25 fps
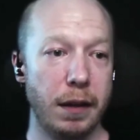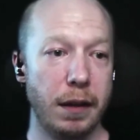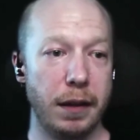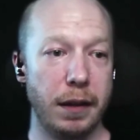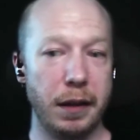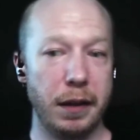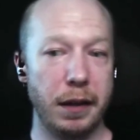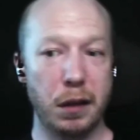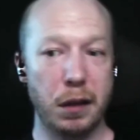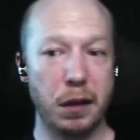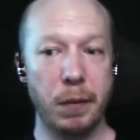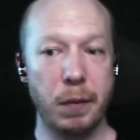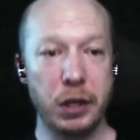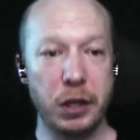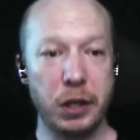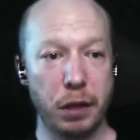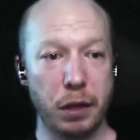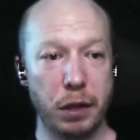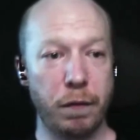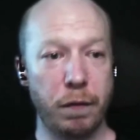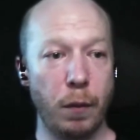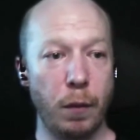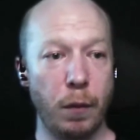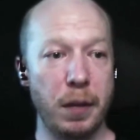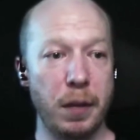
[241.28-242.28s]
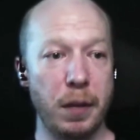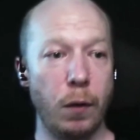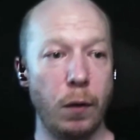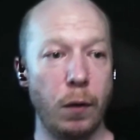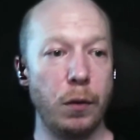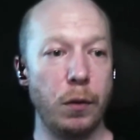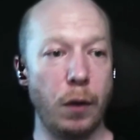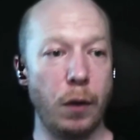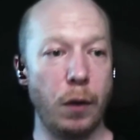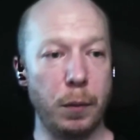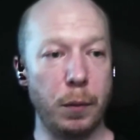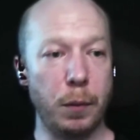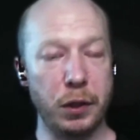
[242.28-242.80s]
it switches from the
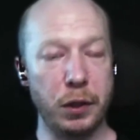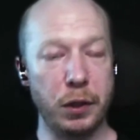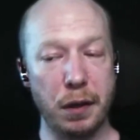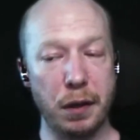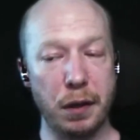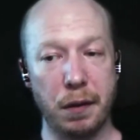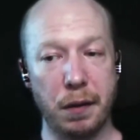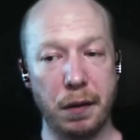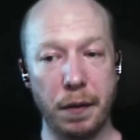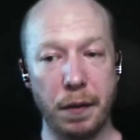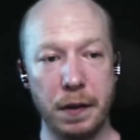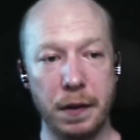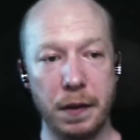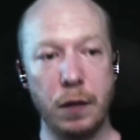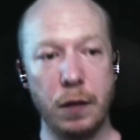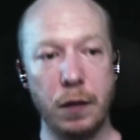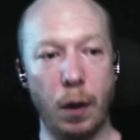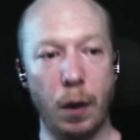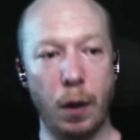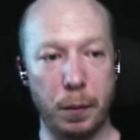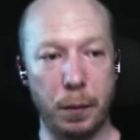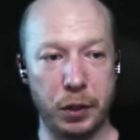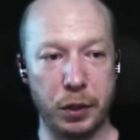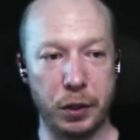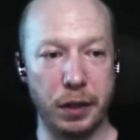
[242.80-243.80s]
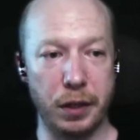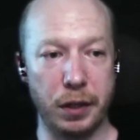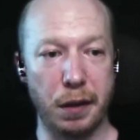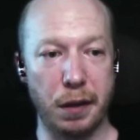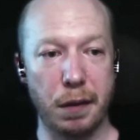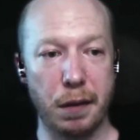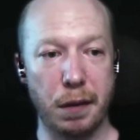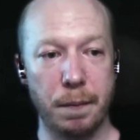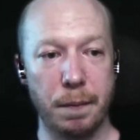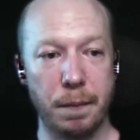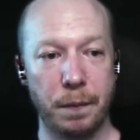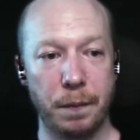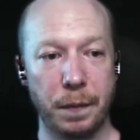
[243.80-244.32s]
old options to the new
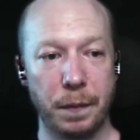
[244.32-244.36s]
options.